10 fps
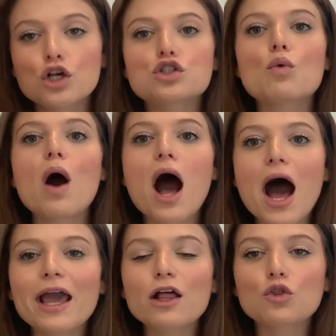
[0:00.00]
So
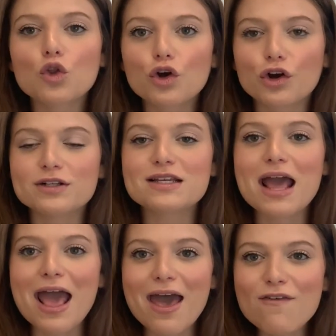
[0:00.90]
I learned
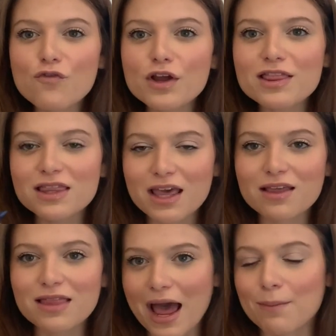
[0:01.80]

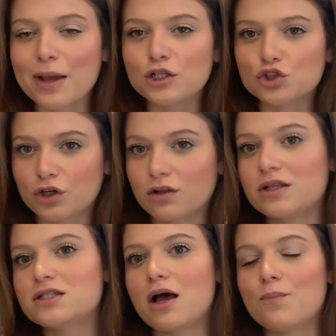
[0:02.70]
everything that my
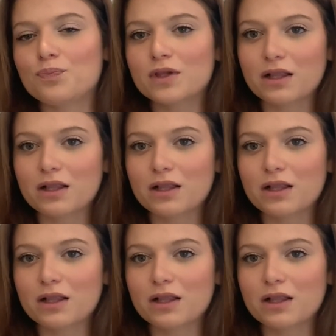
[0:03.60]
journalism